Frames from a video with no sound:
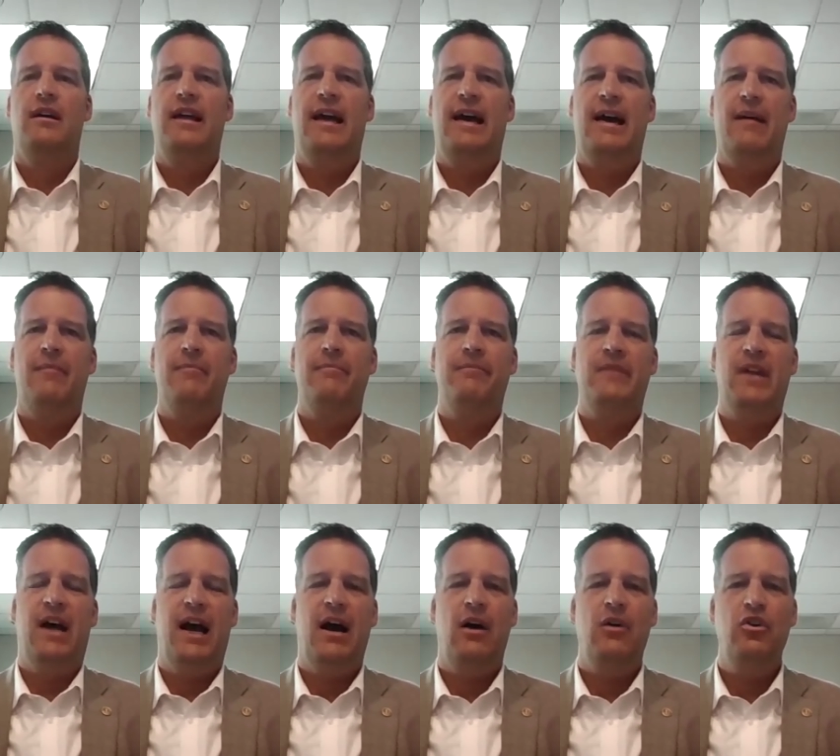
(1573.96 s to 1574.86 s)

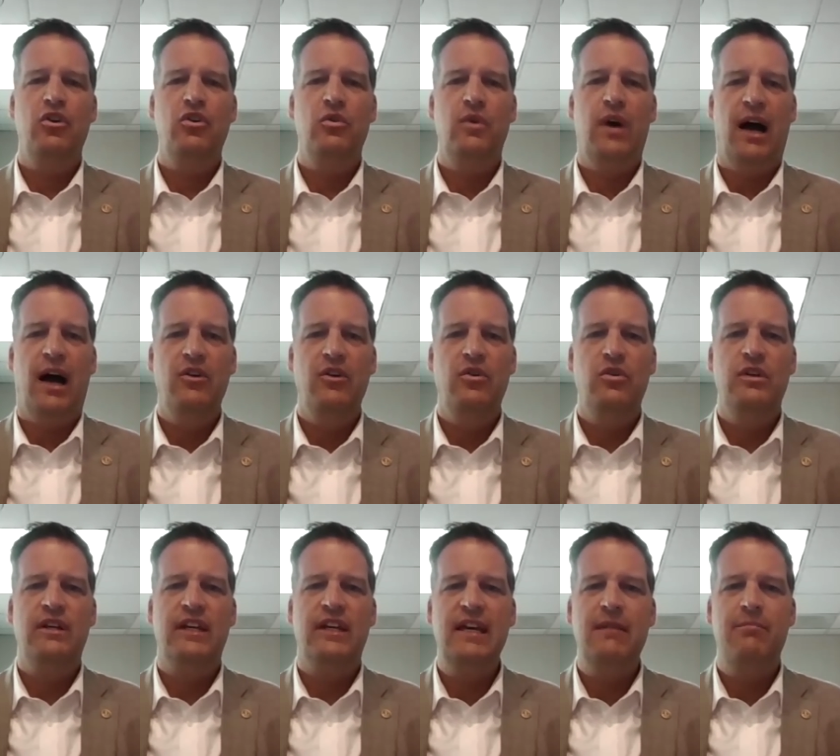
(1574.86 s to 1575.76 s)
um, how do you how do
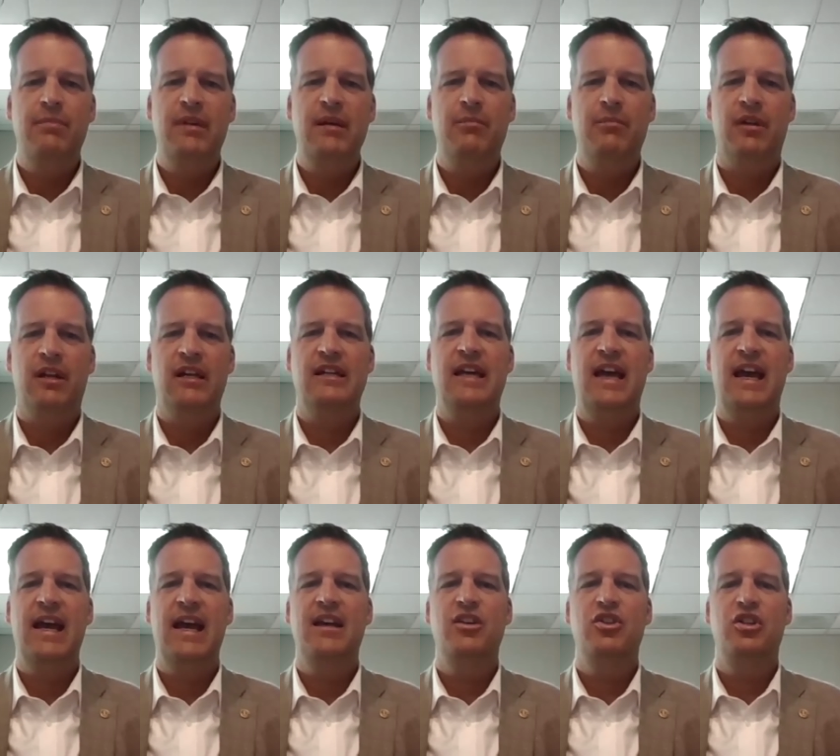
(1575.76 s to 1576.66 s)
you keep people
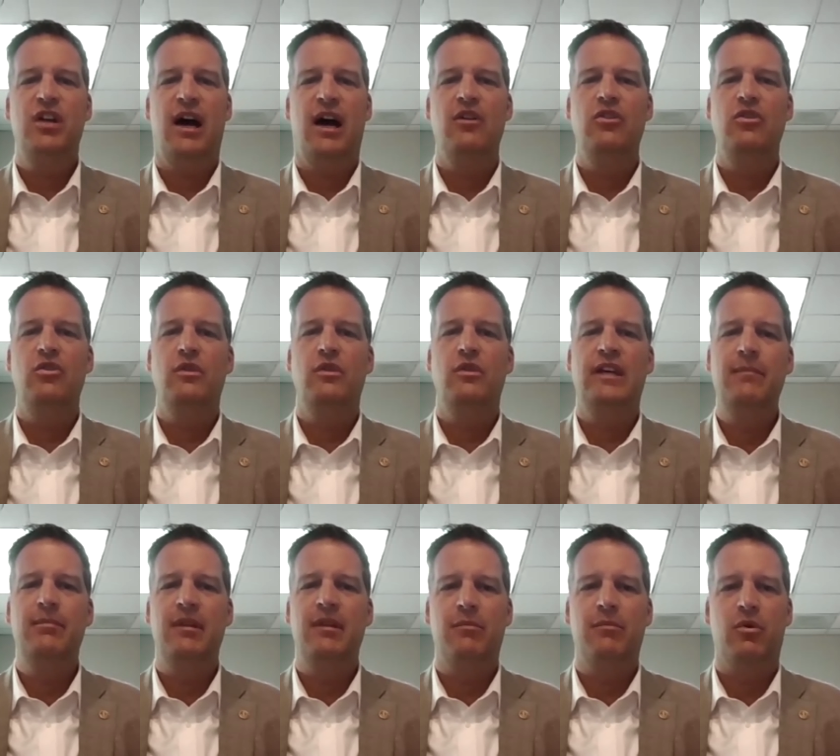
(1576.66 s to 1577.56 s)
engaged? How do you
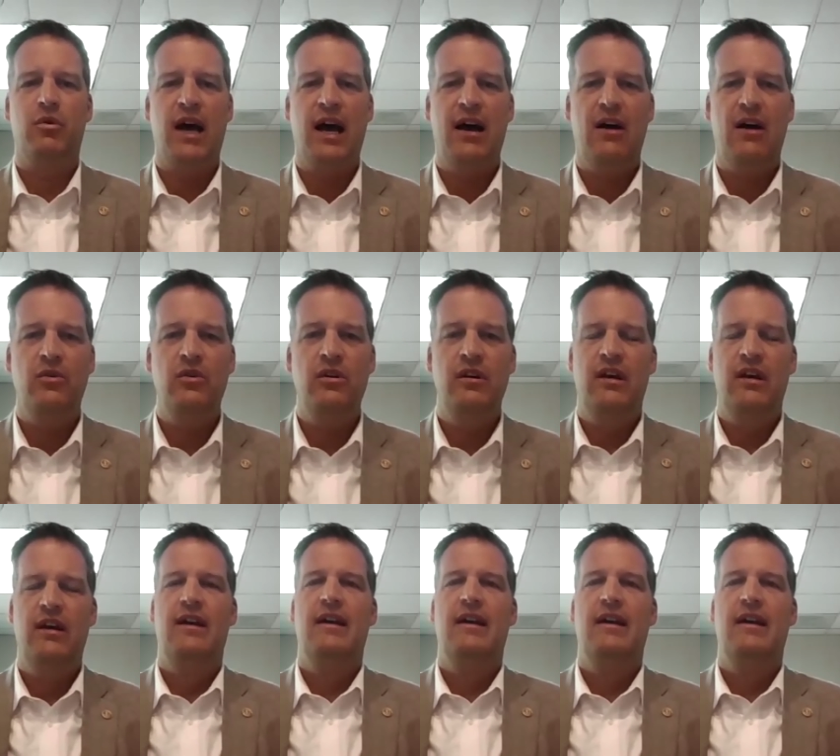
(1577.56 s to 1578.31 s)
keep them around?